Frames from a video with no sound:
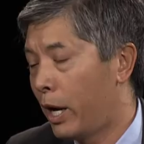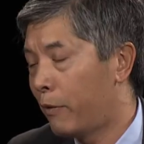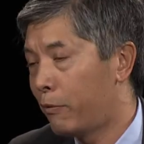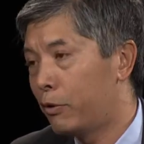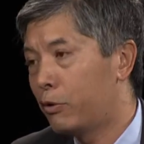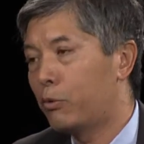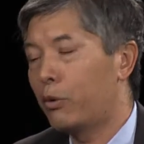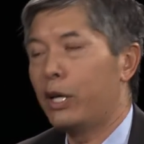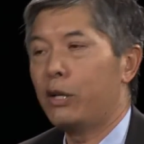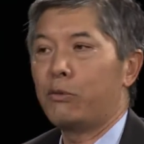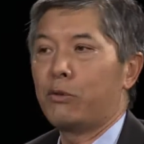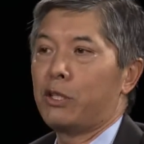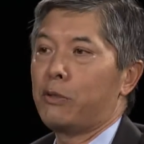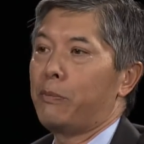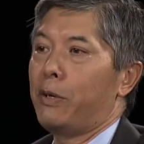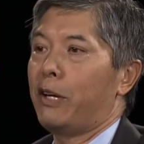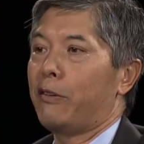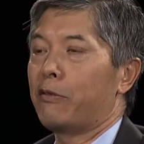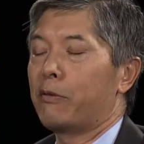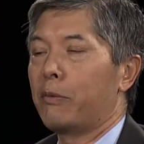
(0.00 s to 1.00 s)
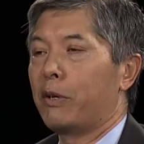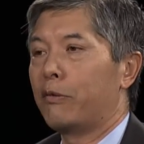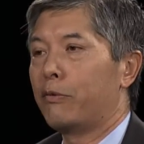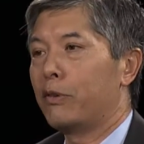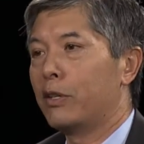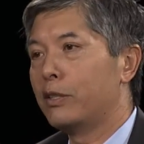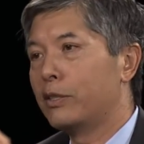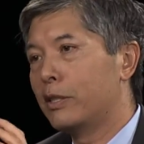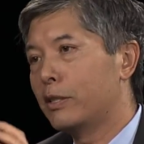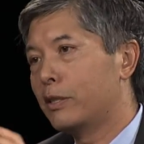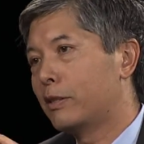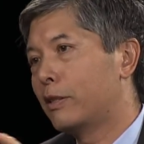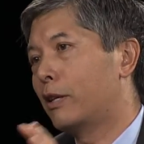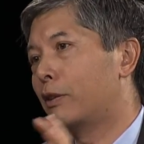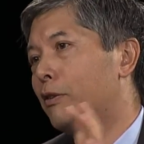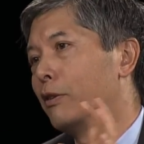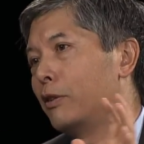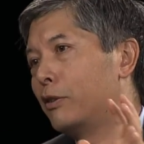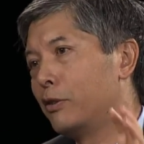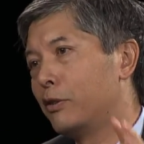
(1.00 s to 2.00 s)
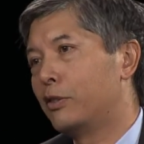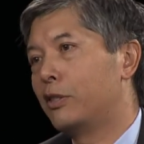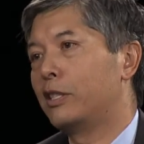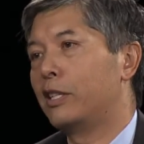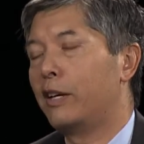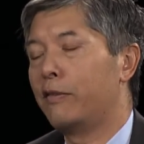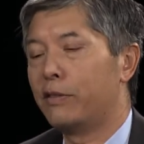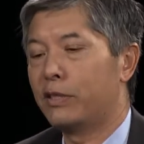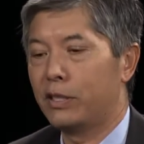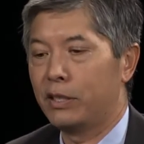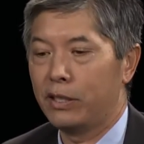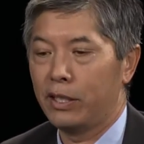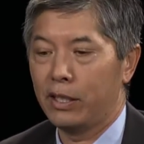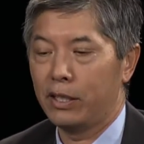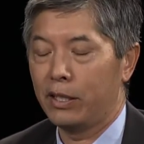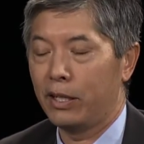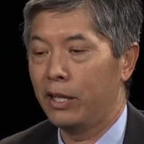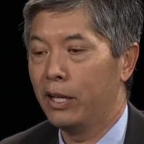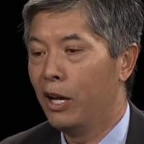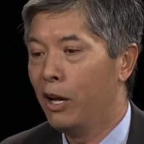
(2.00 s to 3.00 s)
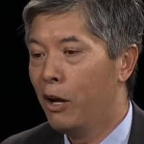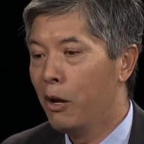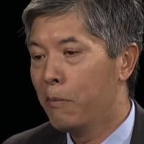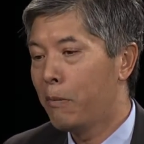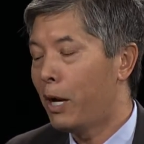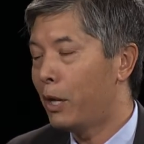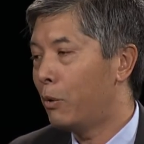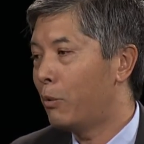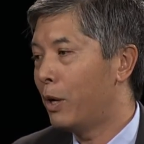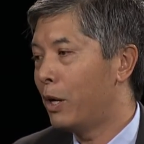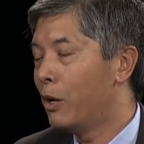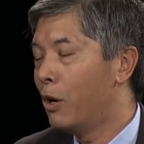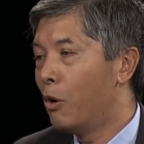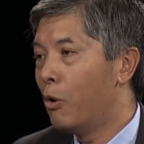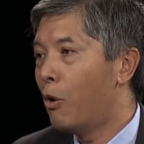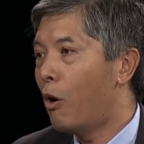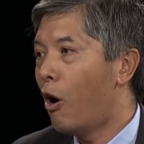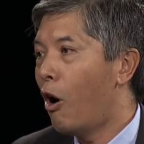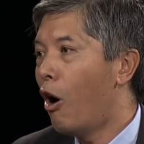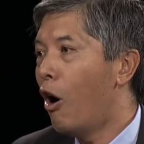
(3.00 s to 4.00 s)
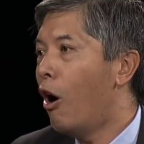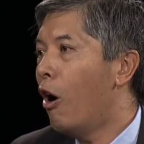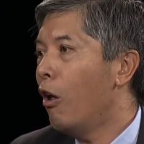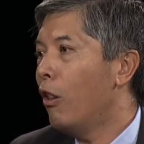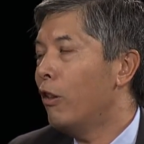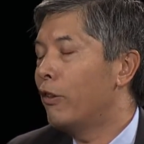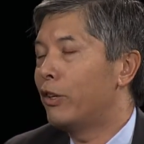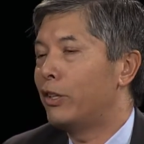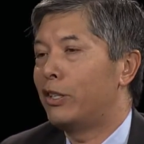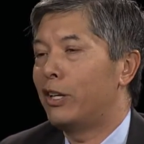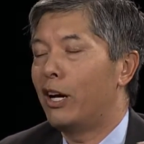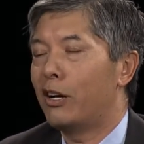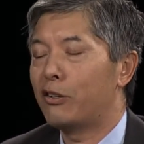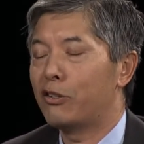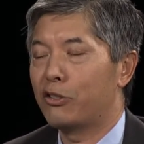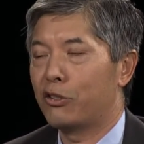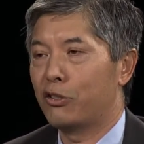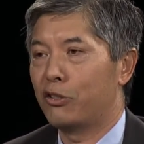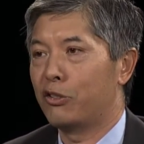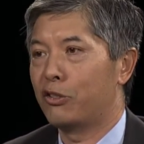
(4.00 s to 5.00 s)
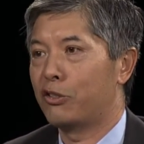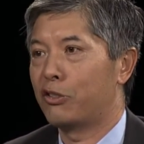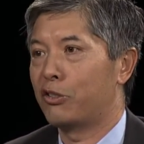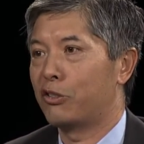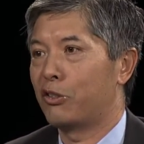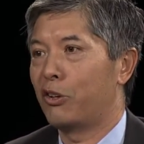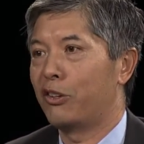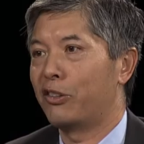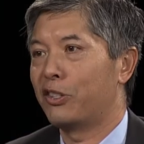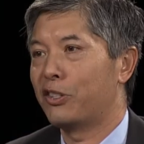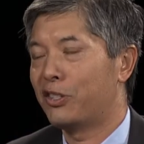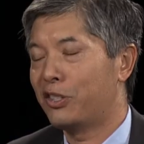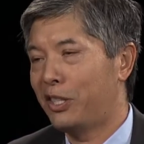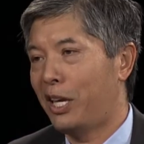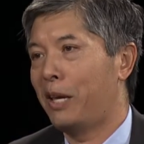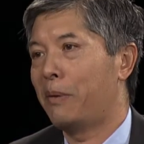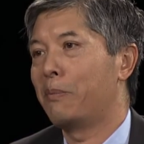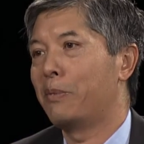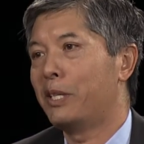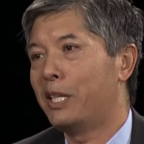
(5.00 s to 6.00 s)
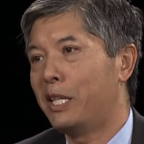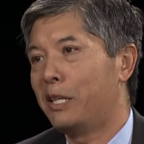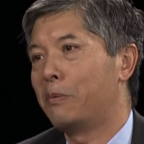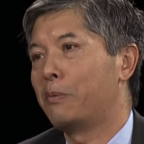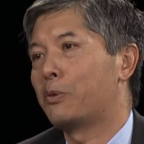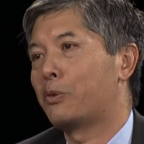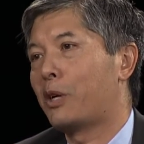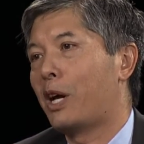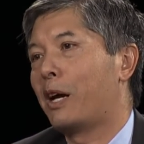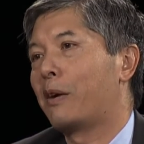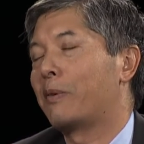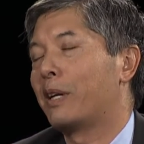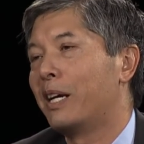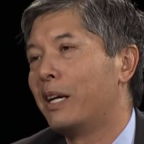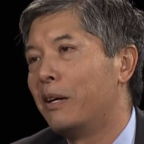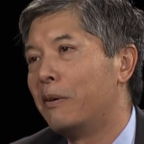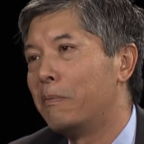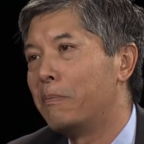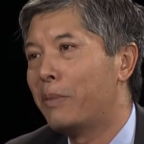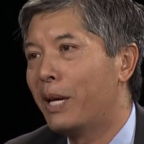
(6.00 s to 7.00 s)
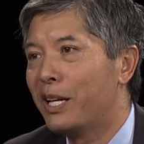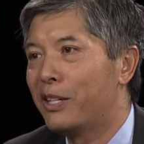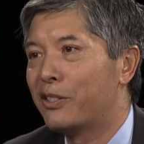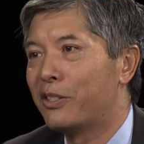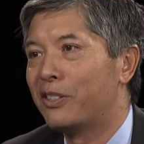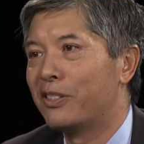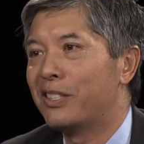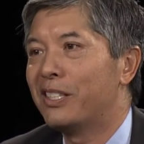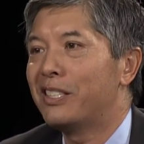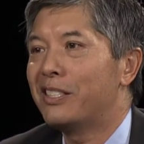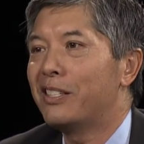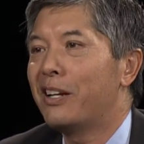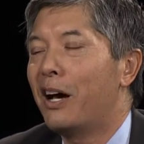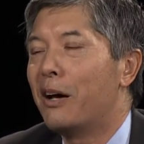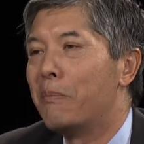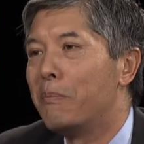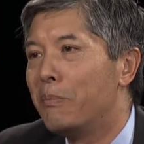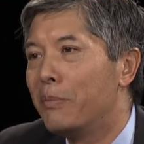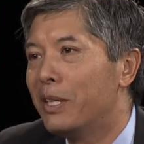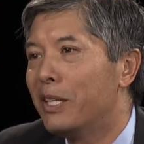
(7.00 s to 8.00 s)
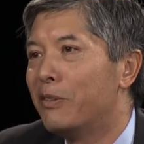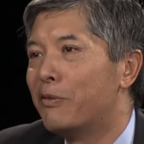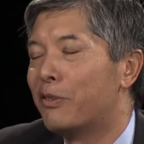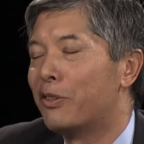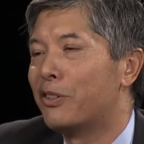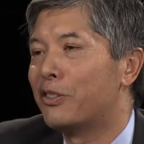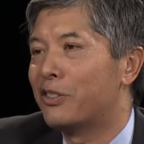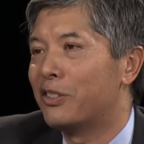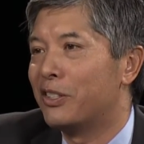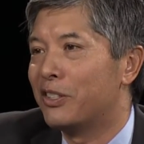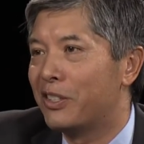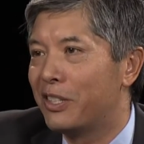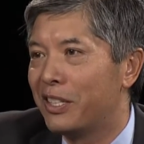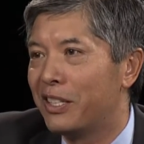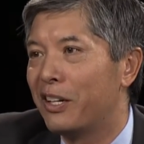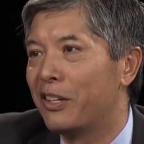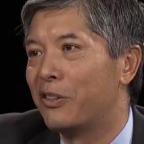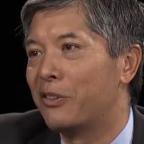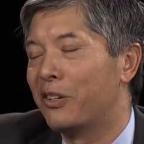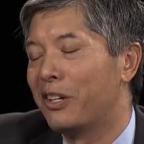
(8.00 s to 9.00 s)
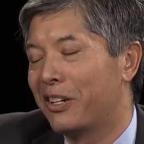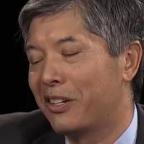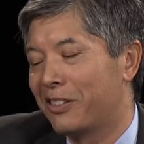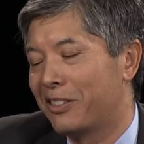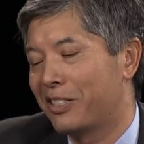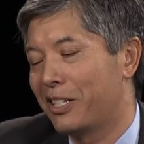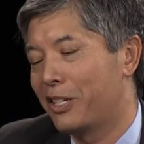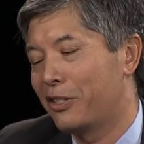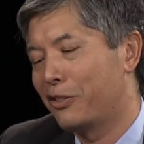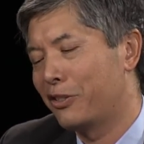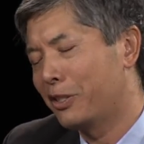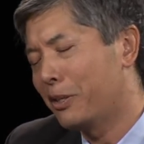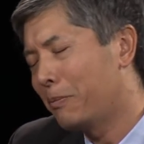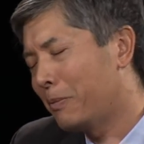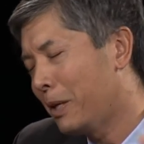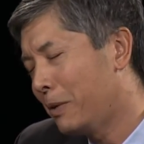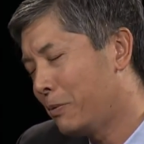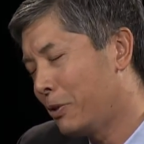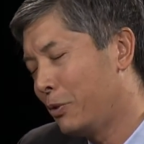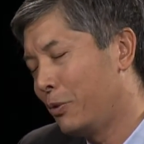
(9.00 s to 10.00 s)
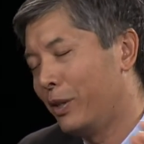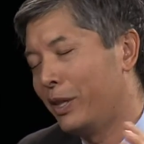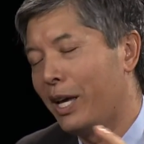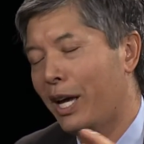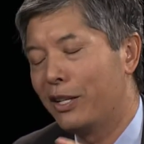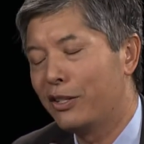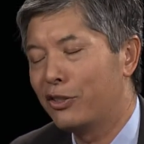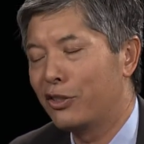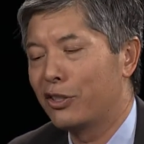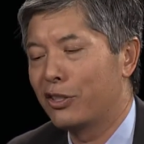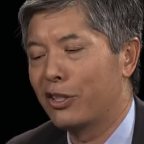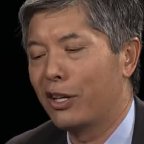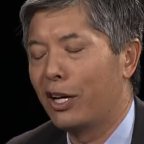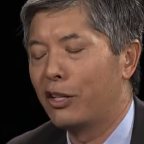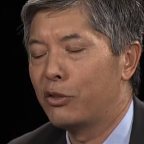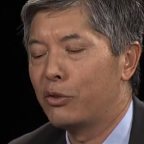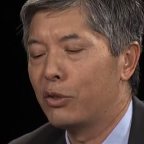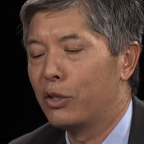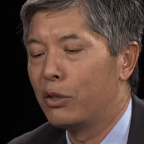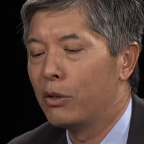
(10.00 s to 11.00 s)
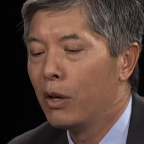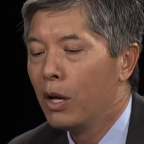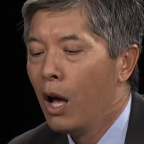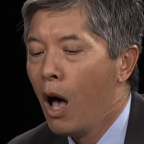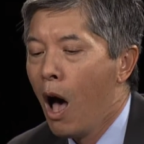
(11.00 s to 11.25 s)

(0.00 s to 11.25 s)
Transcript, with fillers: have great respect for my friends at Sutter and UC Davis at Dignity. By the way, all of the doctors and nurses are on the same team trying to help patients. It's not me versus the other organization. Sometimes you read that, it's just not true.